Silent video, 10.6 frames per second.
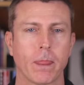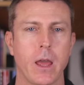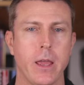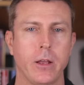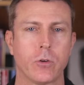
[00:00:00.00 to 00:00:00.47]

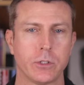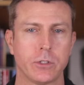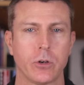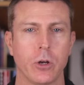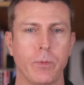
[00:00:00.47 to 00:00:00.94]
A
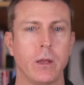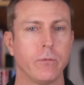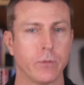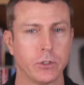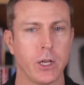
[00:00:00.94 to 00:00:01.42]
Christian group
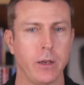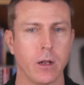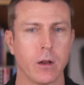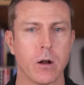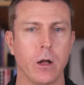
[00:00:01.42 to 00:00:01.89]
in
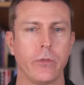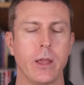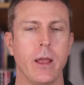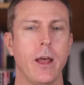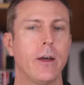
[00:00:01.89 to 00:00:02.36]
Virginia called
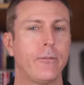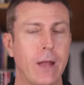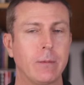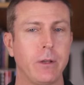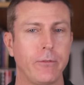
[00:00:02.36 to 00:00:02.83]
the
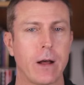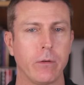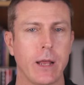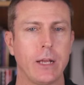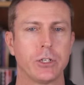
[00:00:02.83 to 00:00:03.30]
Family
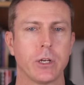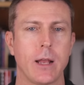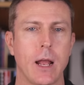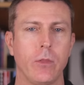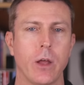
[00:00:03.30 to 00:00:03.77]
Foundation
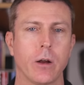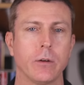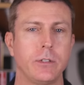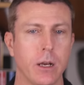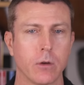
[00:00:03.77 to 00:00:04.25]
had their
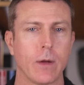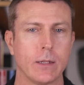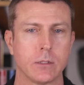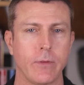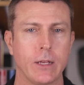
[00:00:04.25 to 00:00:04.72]
dinner
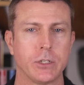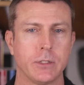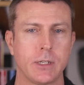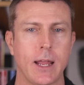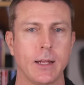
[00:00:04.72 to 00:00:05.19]

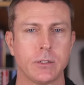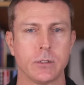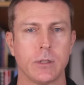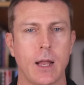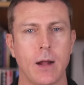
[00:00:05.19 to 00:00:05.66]
reservations
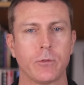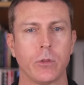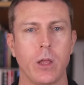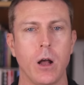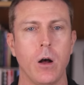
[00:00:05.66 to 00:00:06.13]
canceled after
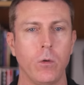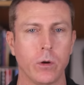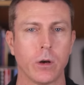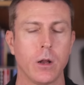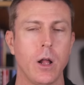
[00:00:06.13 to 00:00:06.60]
the
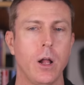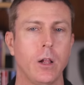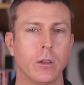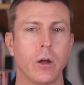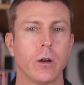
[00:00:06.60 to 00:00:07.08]
owner
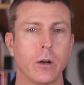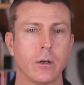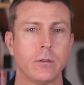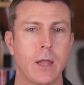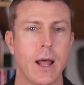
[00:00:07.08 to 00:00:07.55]

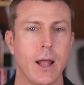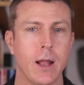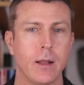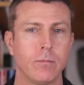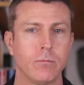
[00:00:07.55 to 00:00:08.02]
learned
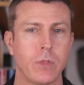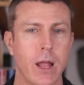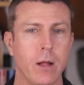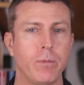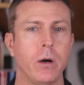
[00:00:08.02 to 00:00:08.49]
that
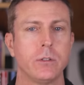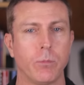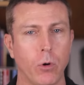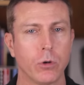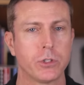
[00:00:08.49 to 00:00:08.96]
they oppose
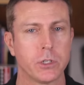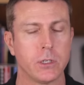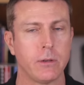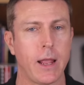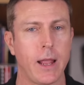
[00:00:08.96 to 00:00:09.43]

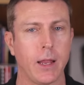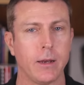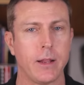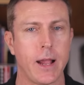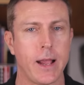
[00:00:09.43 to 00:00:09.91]
abortion
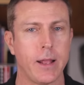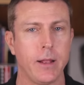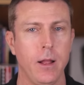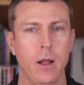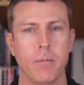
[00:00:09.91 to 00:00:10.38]
and
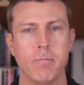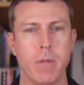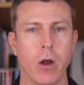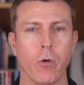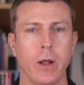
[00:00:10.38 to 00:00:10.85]
gay
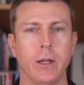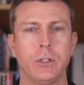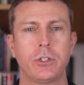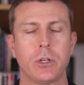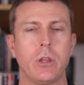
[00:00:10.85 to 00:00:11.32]

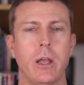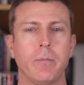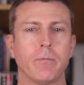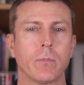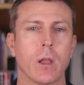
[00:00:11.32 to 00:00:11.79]
marriage.
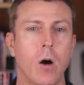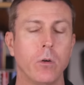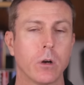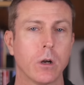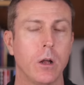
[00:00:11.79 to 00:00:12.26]
The
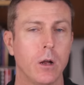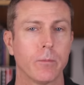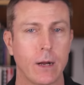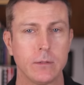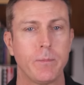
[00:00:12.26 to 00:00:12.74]
owner
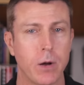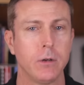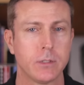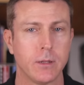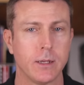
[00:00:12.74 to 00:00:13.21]
probably
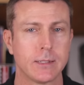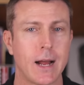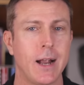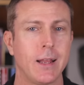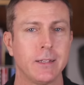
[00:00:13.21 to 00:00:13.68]
posted this
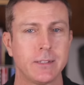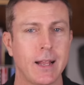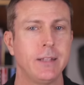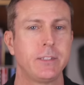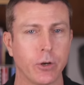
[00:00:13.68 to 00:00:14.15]
on his
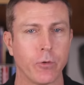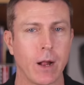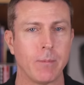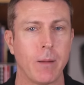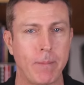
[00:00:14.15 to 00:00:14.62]

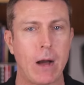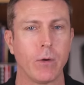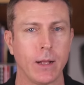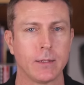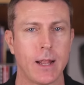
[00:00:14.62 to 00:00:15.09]
Instagram
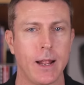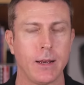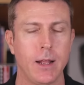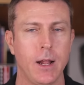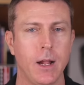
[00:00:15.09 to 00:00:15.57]
about it.
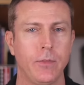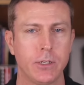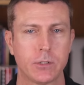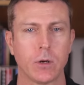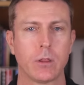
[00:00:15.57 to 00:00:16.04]
And
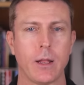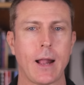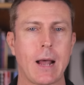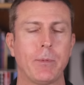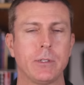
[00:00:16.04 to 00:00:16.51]
this sort of thing
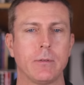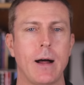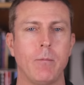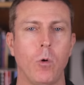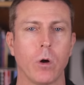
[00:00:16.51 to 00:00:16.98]
happens a
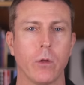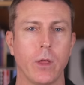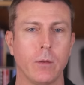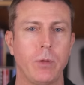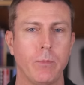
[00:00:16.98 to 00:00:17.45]
lot more
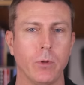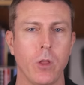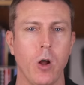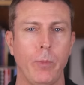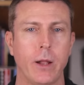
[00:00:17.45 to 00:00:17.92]
than people
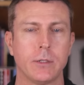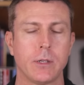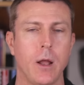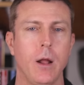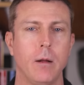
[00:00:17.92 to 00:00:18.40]
know
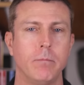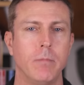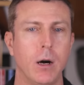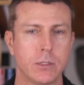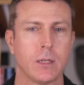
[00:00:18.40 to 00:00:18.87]
because
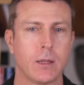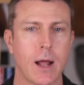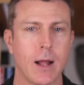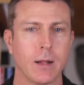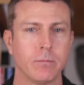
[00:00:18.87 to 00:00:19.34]
most of the
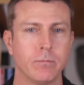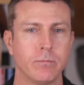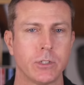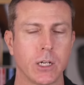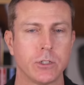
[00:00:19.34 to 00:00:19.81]

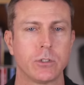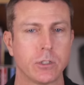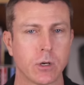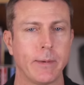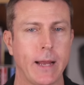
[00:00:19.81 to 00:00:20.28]
time such
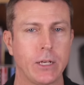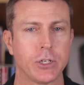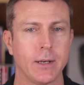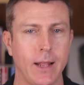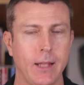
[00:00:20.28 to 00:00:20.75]

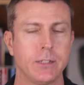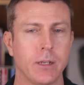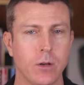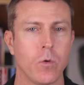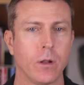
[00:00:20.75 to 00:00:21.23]
discrimination
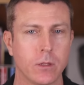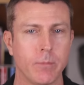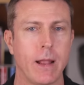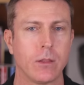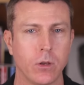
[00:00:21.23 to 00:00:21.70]
isn't going to
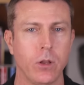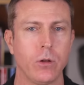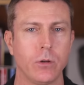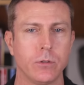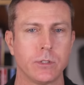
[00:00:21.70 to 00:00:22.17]
make the
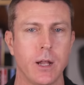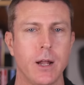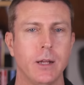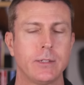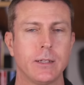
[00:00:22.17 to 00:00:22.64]
news
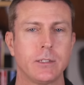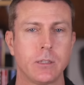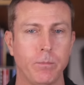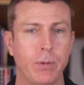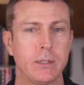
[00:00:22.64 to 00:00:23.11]
since
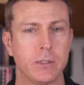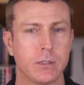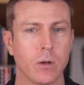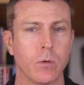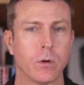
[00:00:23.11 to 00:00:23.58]
the
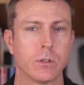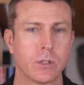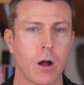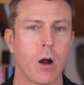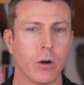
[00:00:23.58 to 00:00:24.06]
business owners
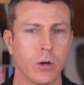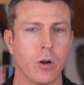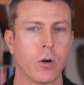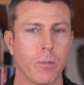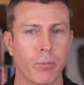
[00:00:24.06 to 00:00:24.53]
aren't
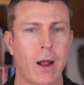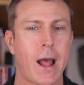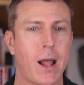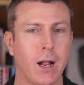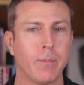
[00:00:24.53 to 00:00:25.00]
going to
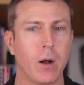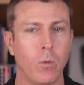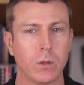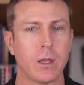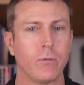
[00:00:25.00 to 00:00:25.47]
brag
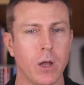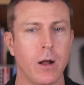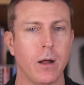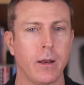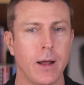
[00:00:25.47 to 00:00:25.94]
about what they've
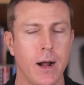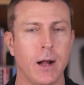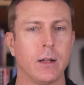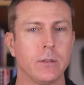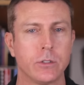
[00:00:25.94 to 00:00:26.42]
done
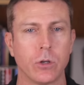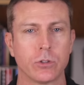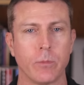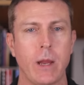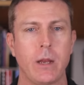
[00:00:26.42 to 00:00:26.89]
on
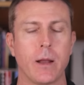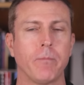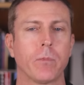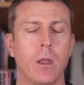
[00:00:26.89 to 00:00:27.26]
social media.